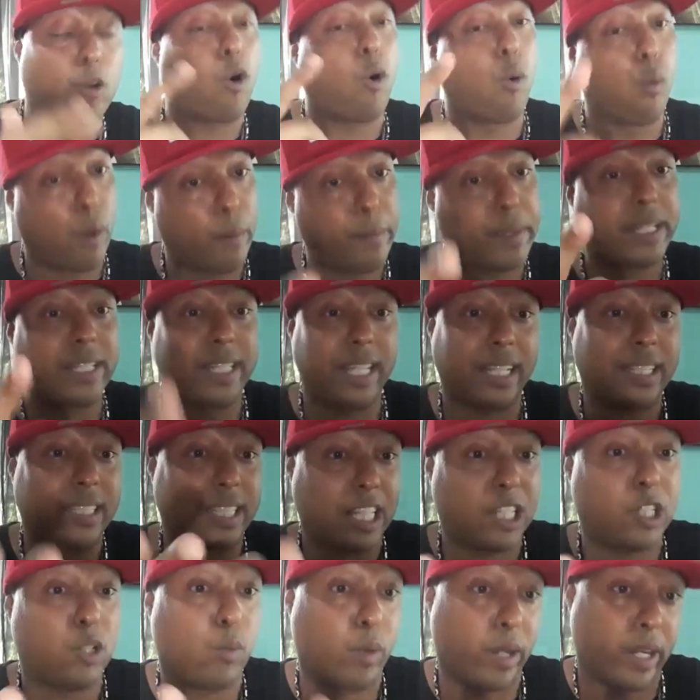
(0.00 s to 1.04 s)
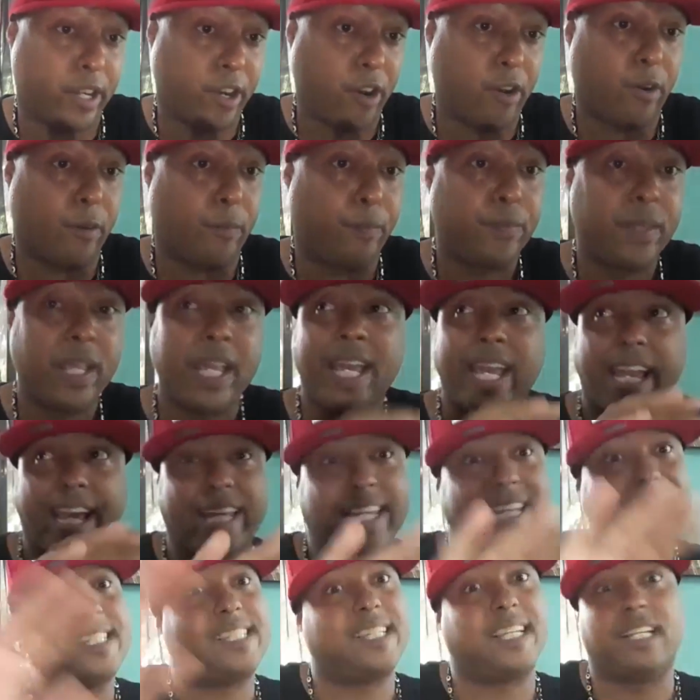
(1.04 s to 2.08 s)
or women think they're doing dirt,
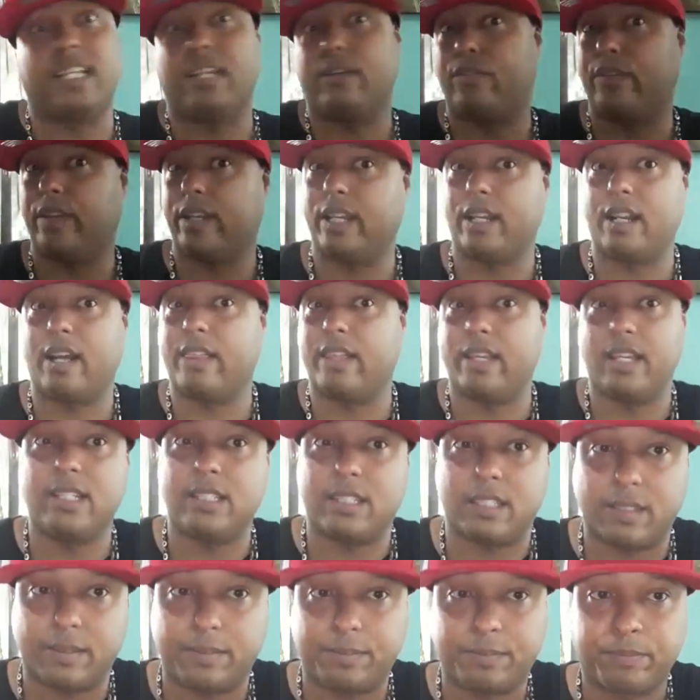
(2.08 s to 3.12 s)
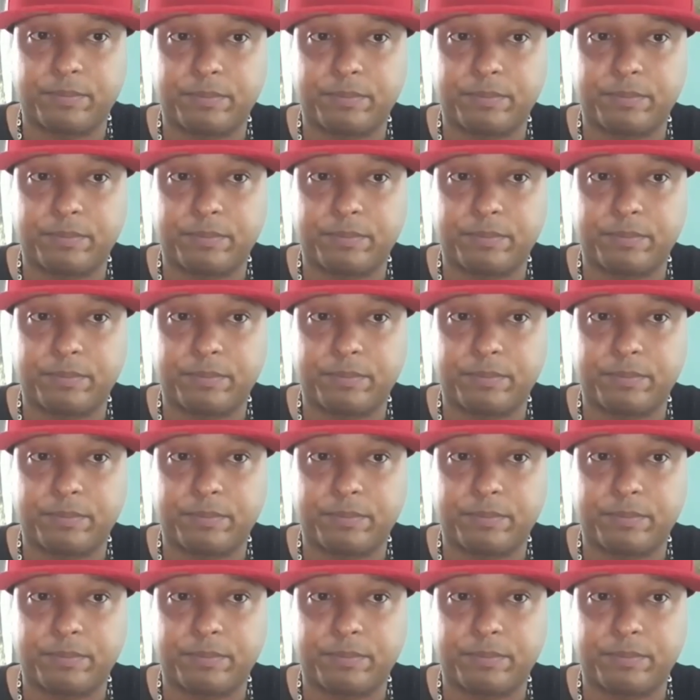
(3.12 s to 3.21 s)
and their significant other isn't.